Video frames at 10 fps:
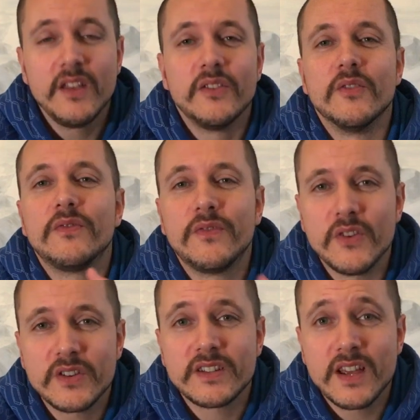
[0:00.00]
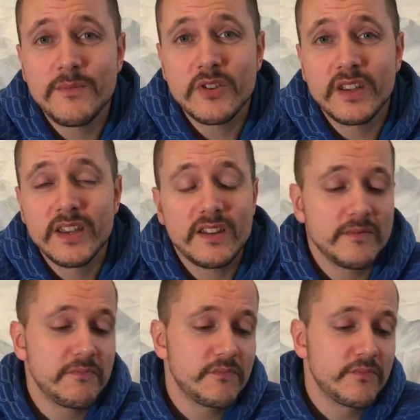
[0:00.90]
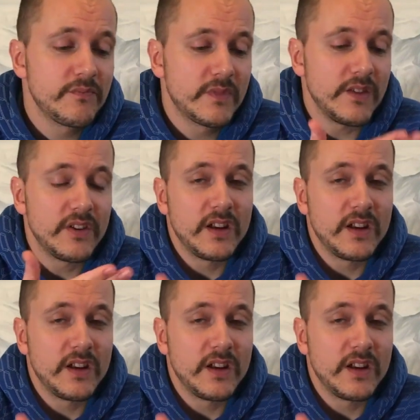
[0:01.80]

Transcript: The first time your kid give it